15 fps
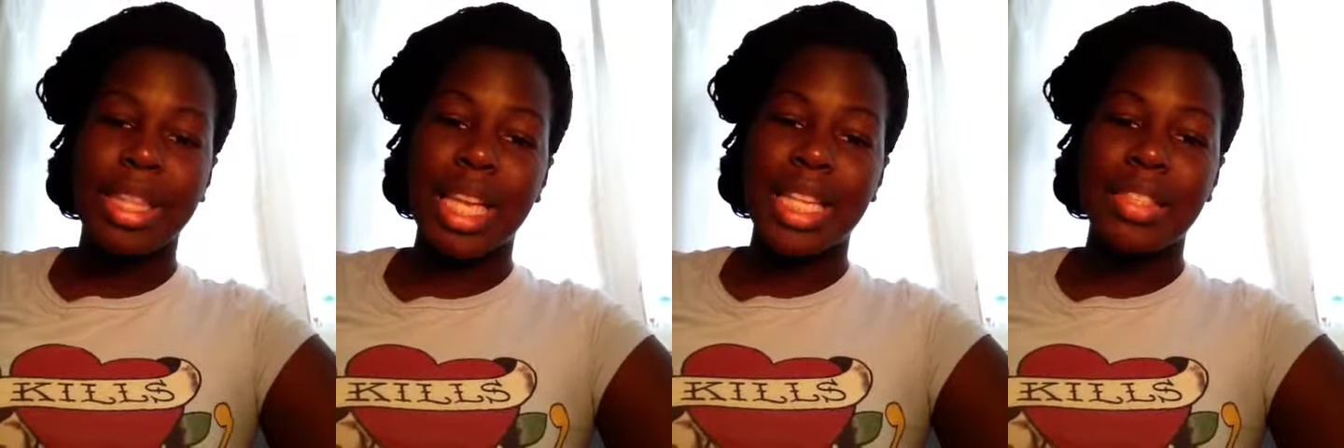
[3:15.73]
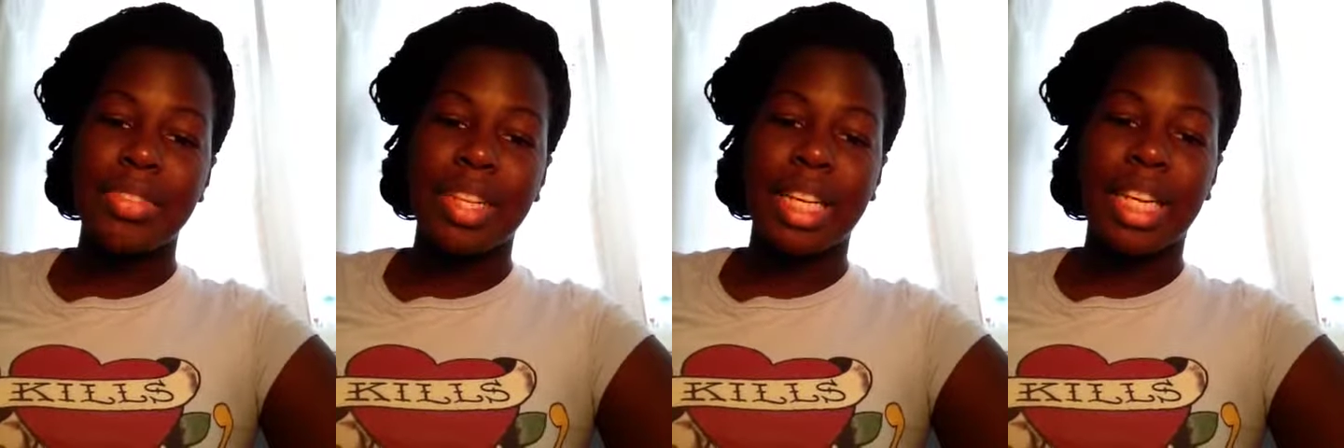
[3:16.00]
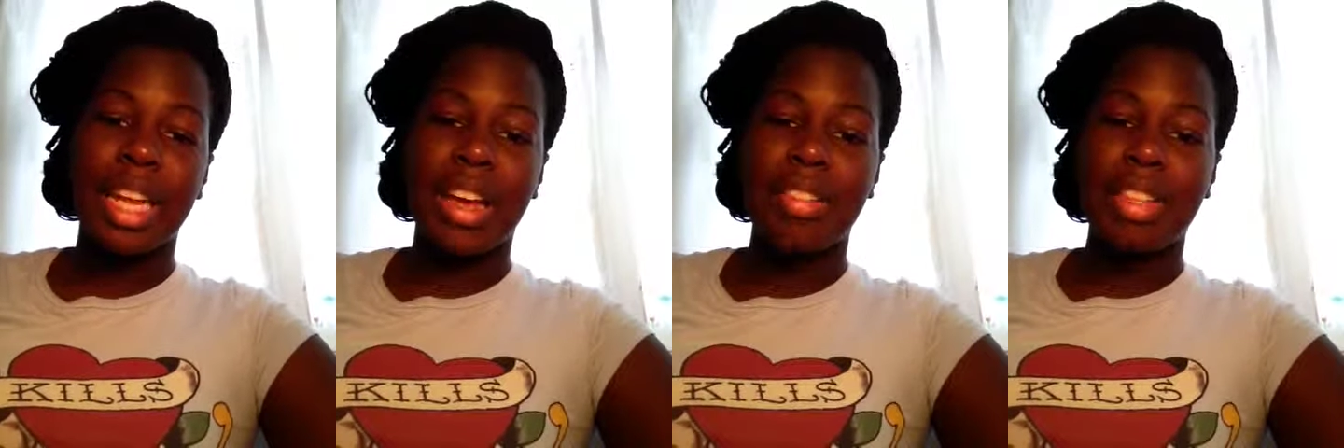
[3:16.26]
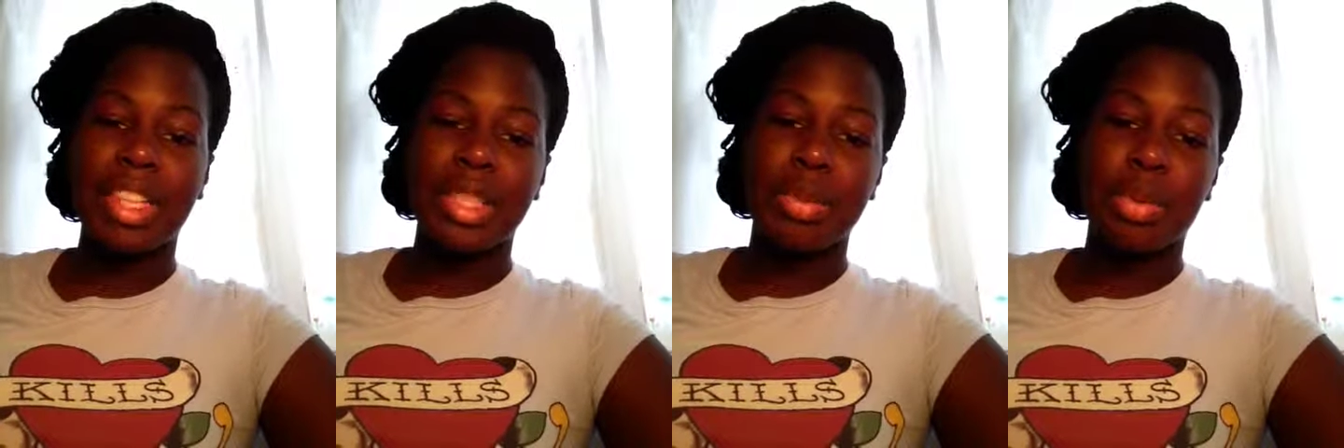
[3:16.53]
Thanks for the
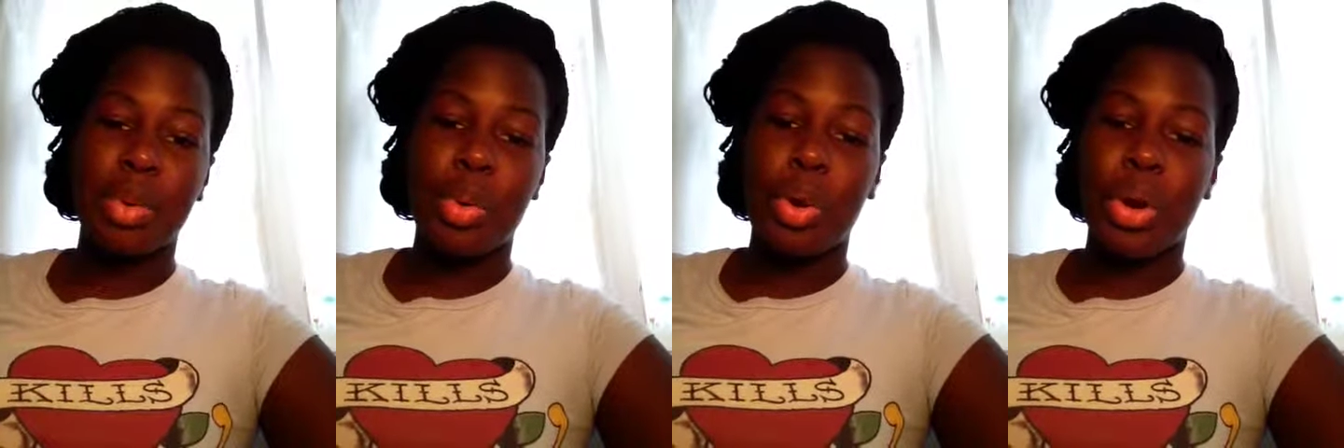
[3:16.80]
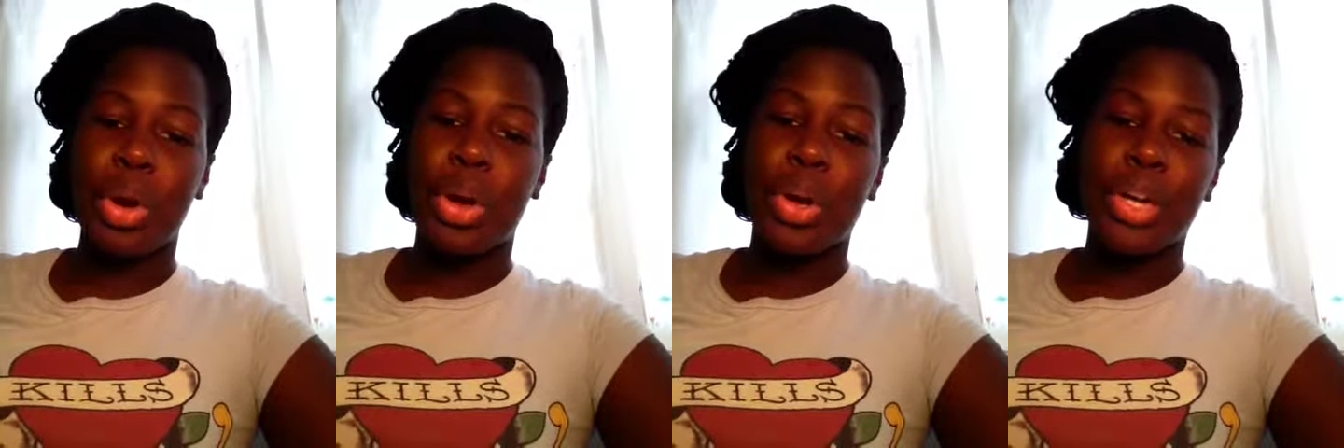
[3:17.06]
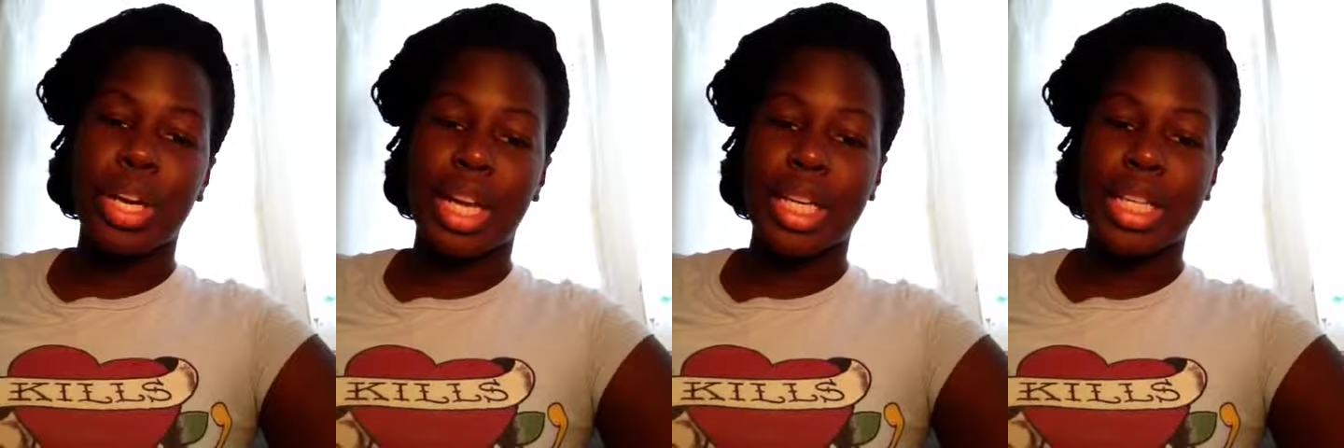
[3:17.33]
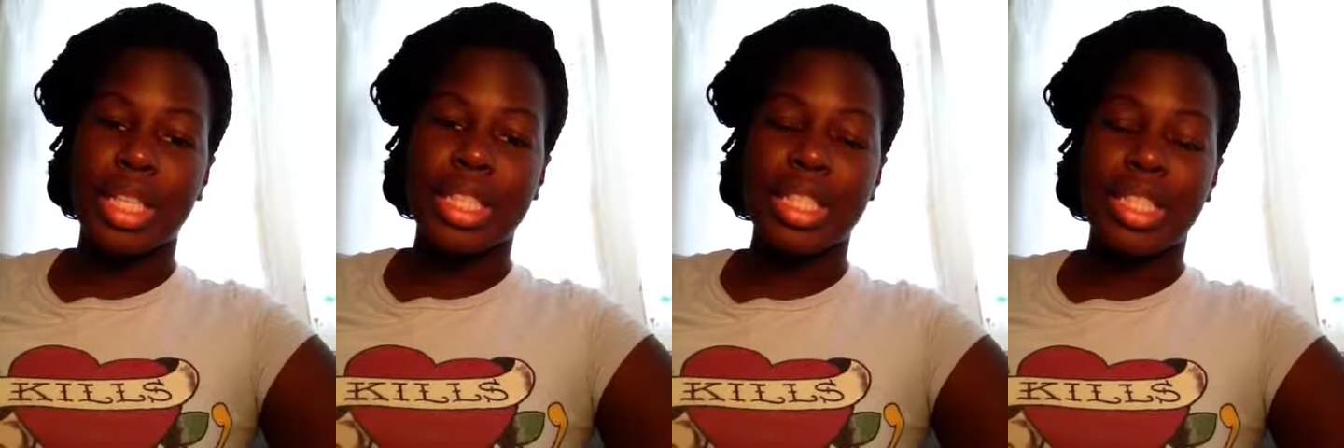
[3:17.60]
love, the support, all that
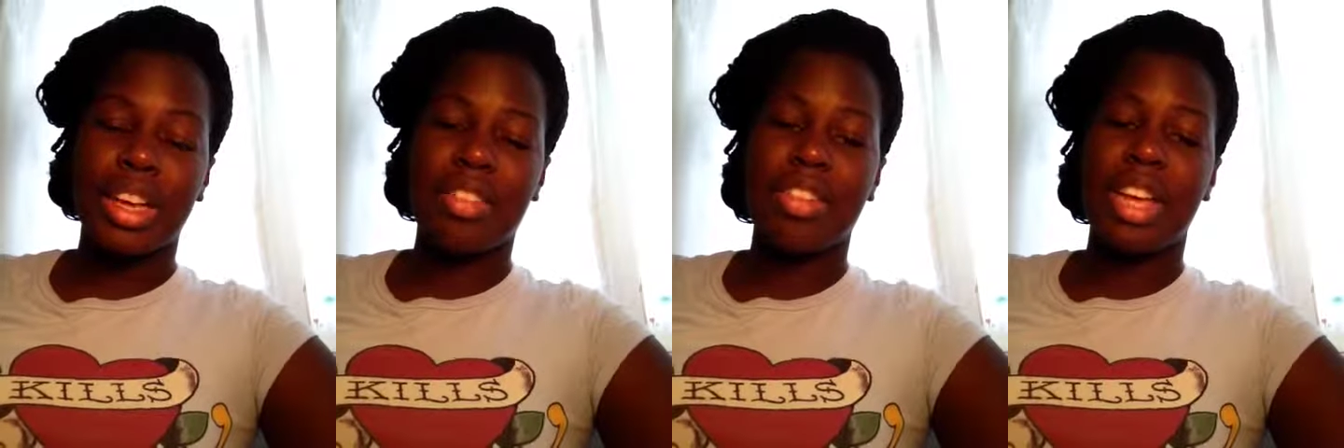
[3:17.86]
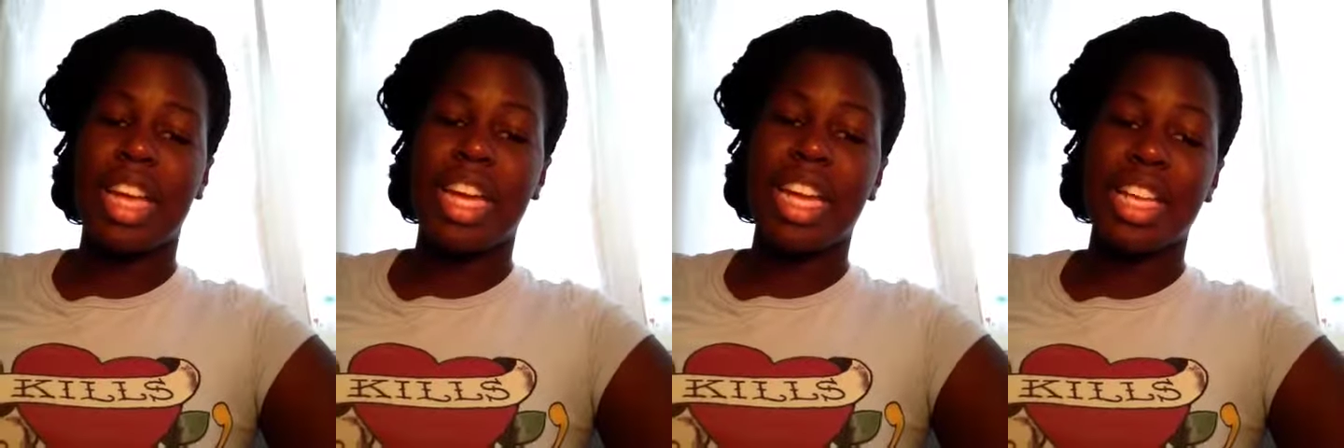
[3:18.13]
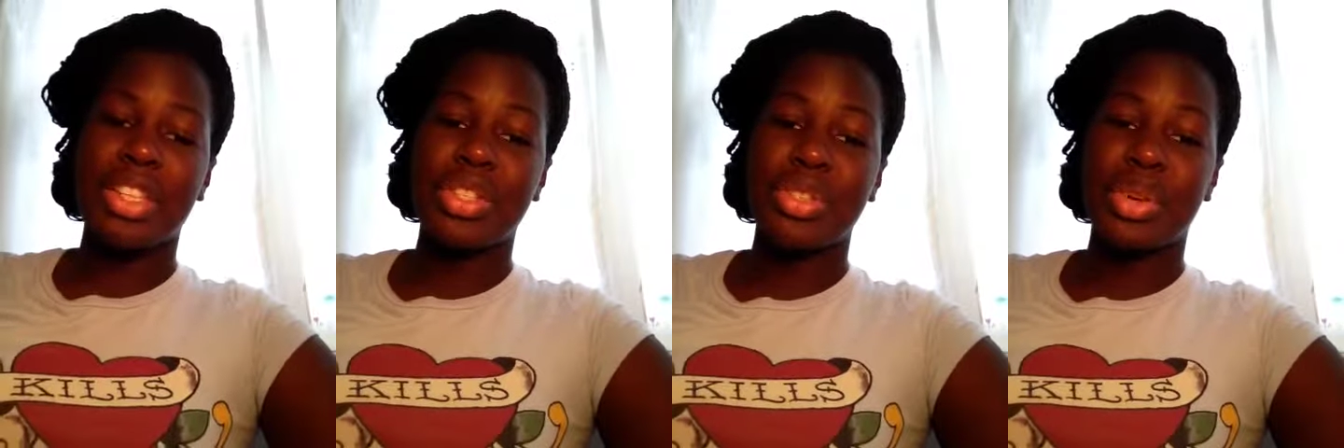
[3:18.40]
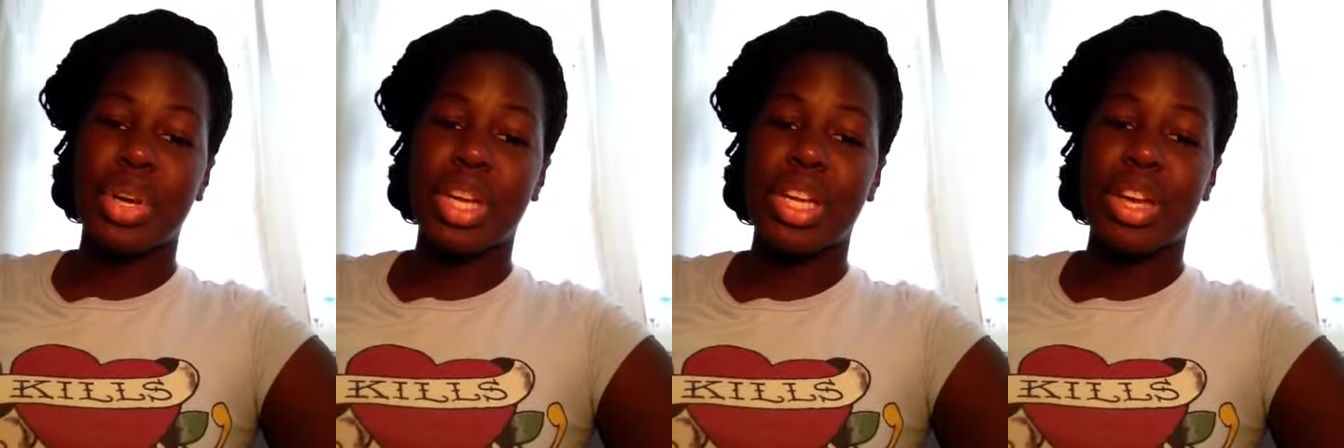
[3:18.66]
good stuff, and
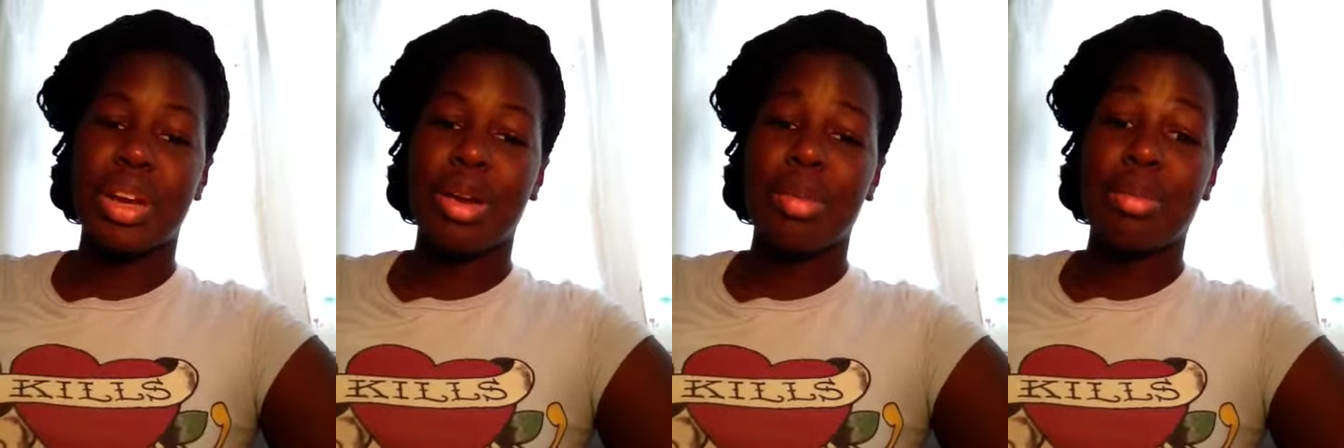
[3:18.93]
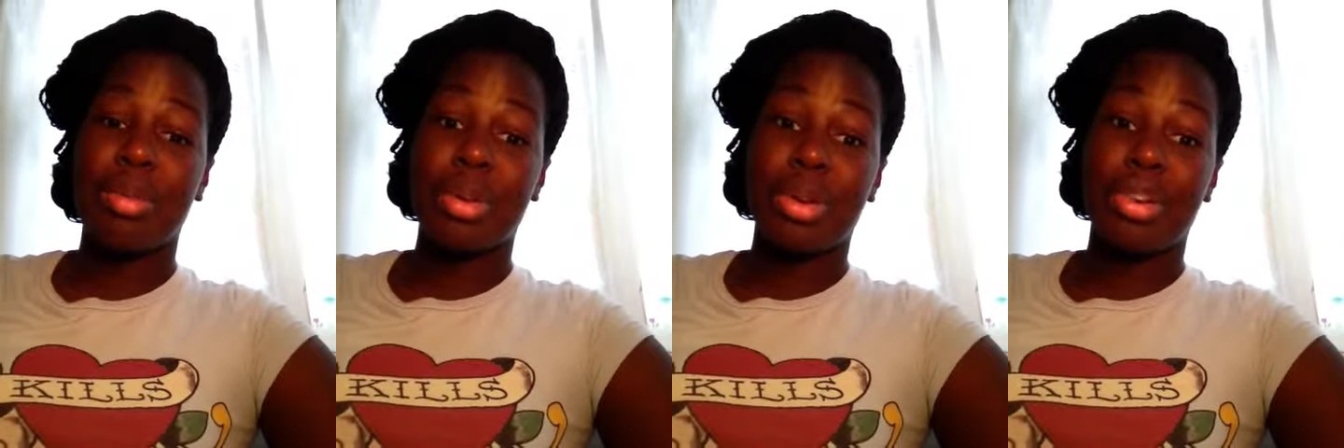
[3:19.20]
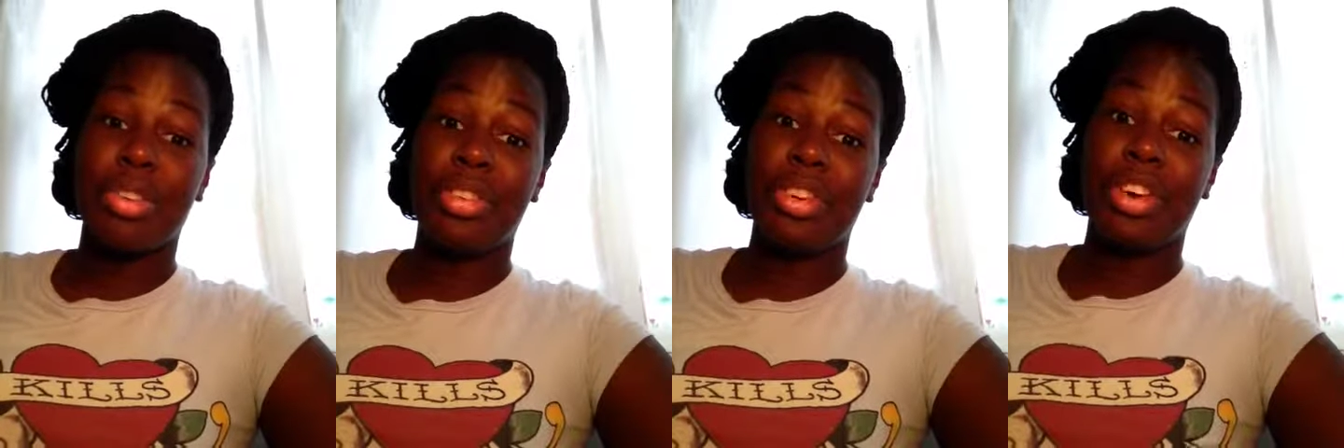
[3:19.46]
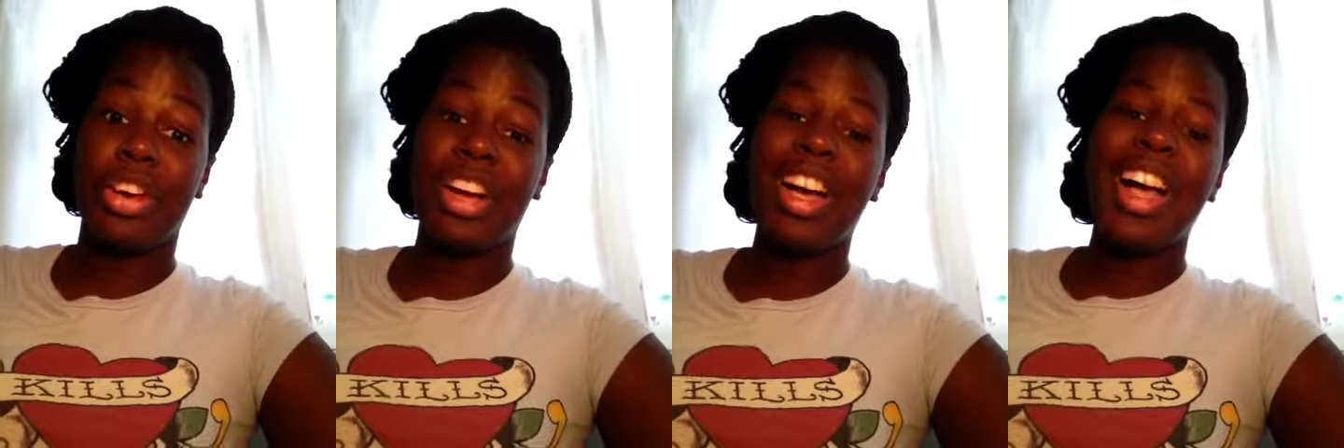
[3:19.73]
enjoy your
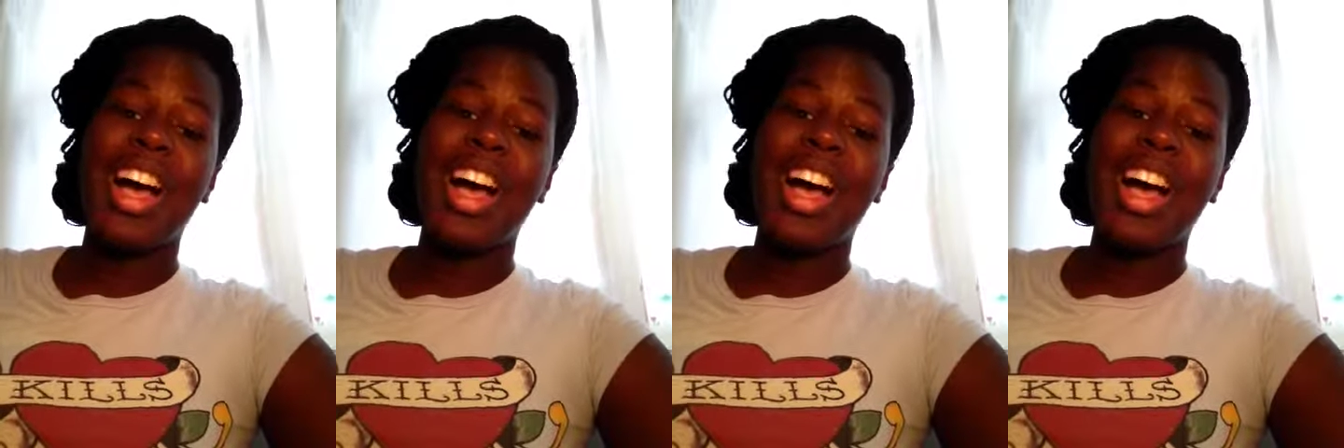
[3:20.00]
beautiful